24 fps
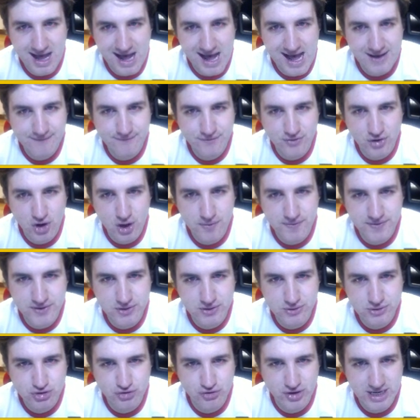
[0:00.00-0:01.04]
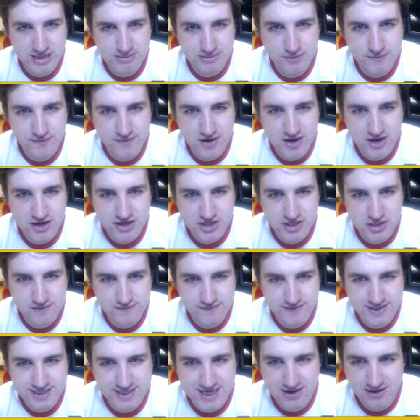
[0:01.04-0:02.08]
I've got the untradeable version of
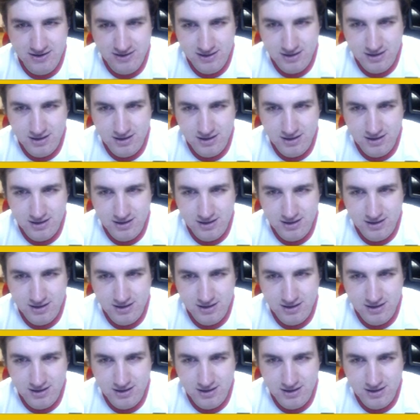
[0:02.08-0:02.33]
Vidal.